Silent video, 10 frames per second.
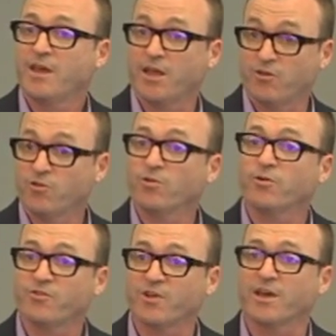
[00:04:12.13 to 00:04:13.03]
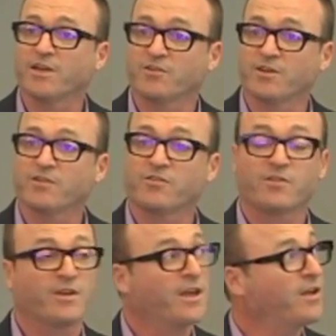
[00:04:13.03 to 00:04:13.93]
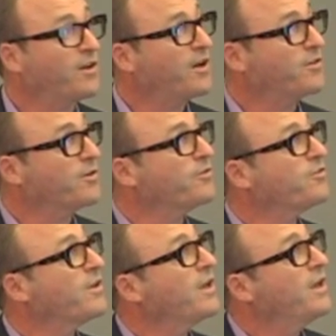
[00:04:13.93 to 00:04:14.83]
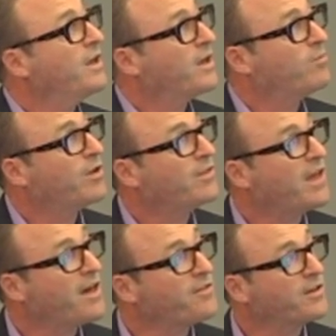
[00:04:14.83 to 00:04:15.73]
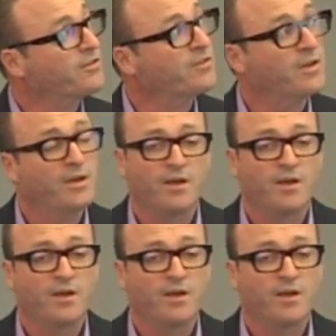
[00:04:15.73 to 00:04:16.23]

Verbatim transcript: and neuroscientists and others about the ethics